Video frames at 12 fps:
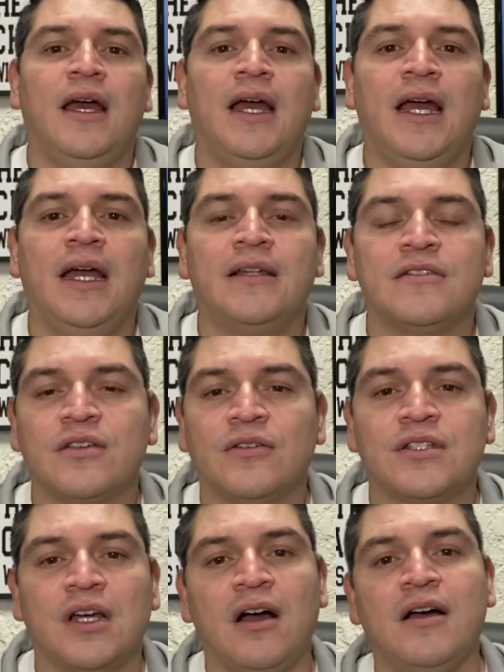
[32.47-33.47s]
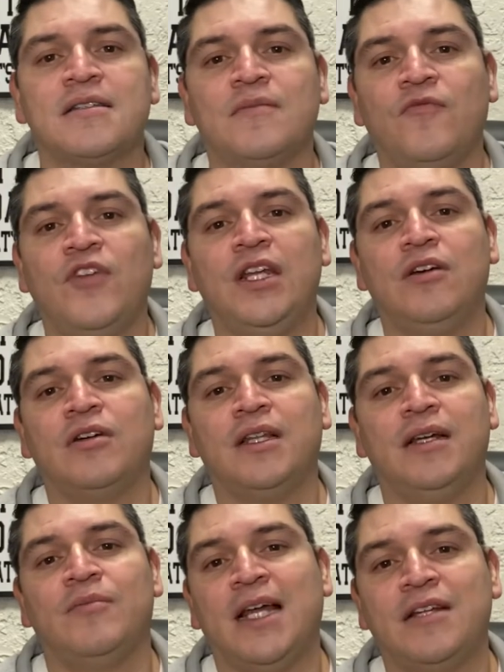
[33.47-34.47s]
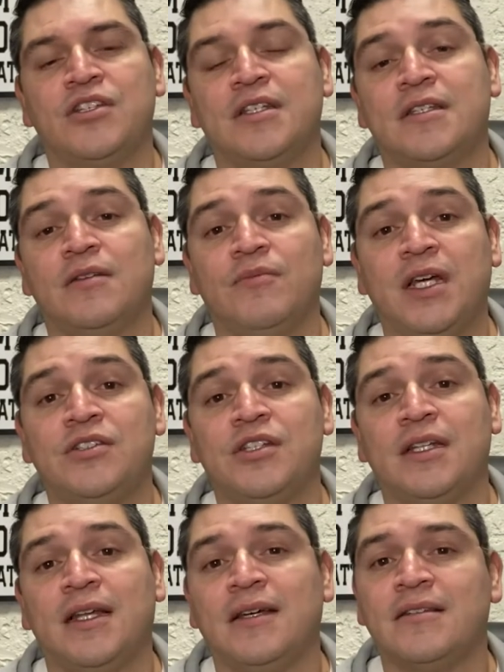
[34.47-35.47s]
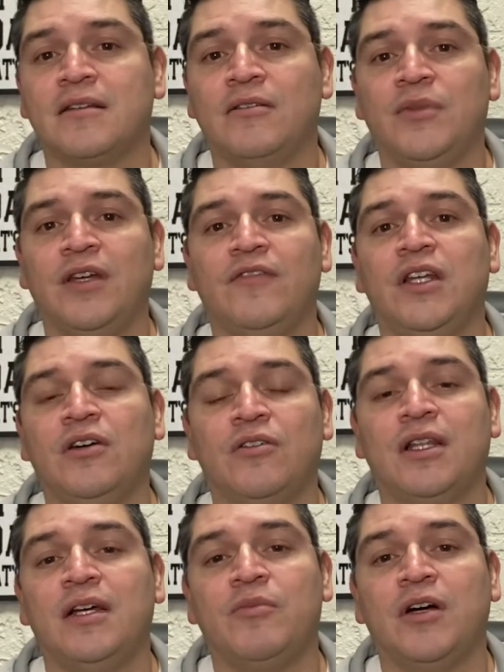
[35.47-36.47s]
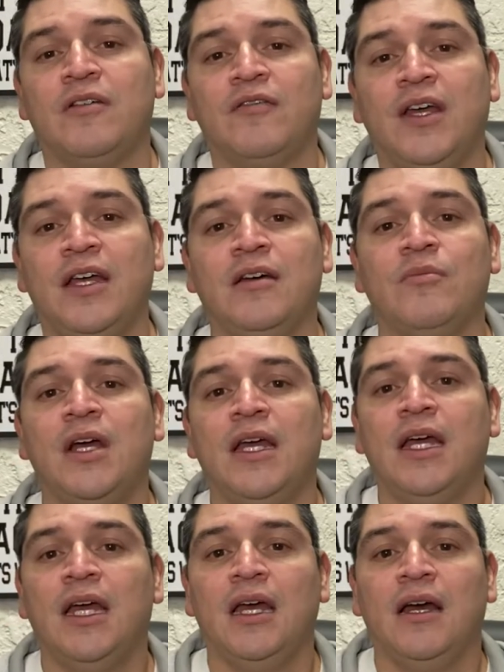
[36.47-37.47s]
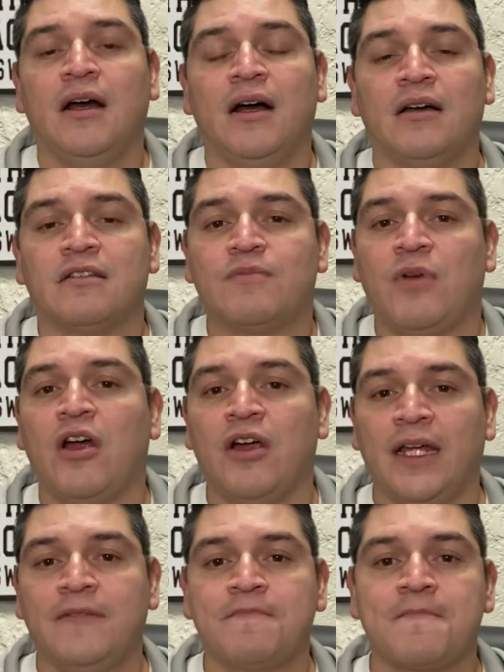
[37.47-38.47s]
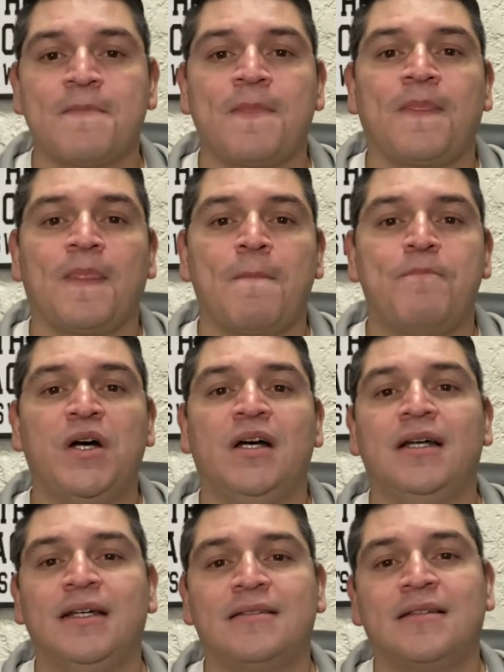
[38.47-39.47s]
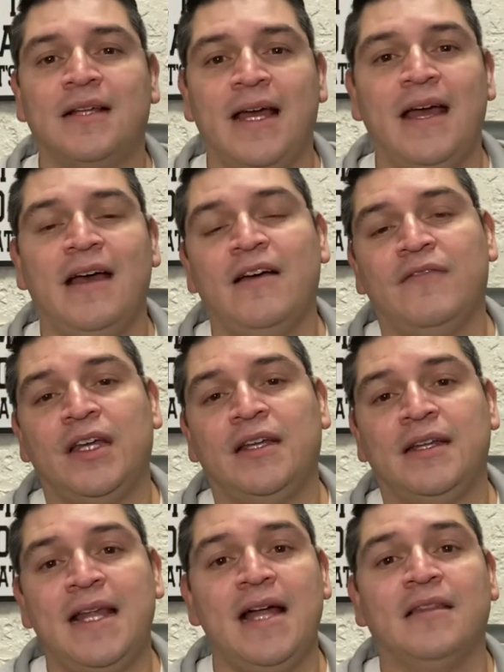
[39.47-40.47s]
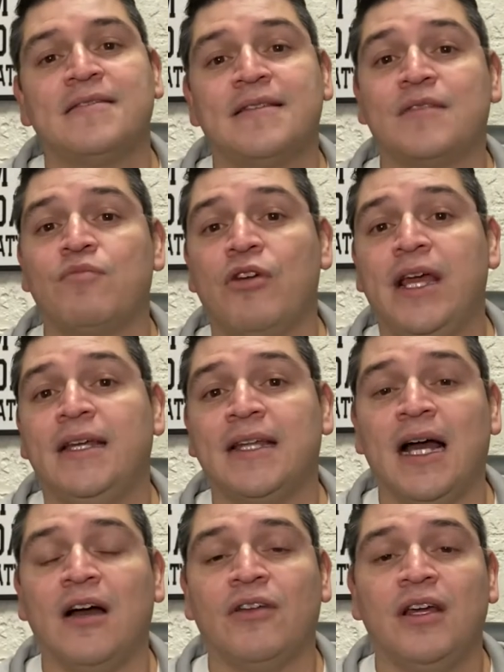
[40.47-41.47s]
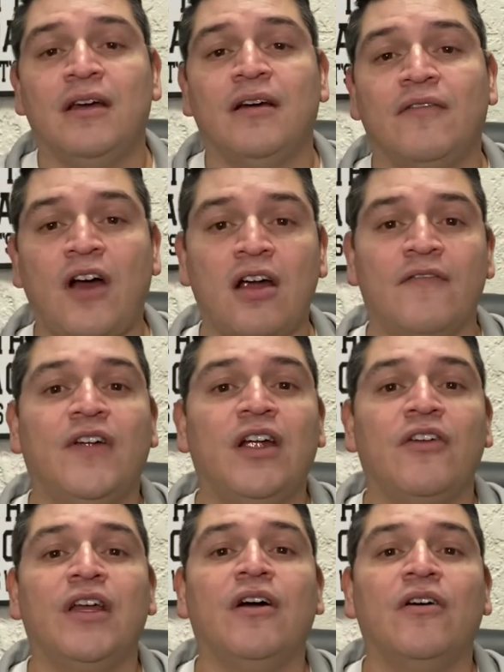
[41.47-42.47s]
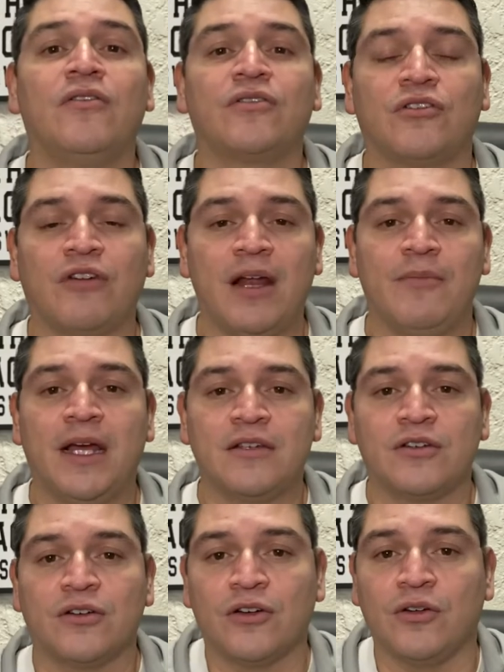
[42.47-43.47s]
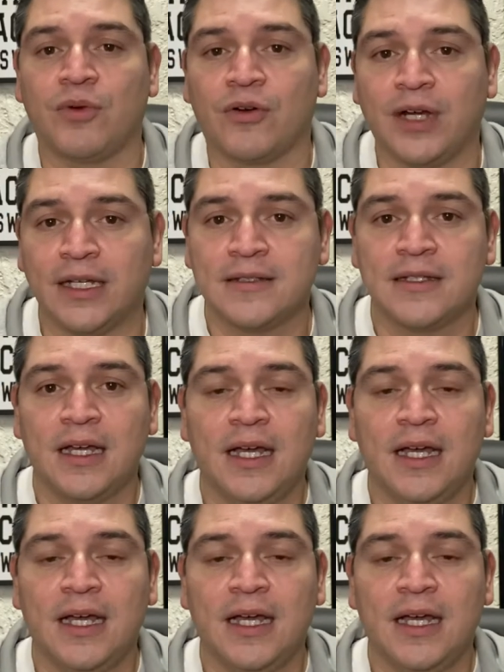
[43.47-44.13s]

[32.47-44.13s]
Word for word: And so it's an awesome video clip, not just to mention that it's going to be a video clip of him uh, sparring, but it's going to have an analysis breakdown of our very own Grandmaster Herb Perez.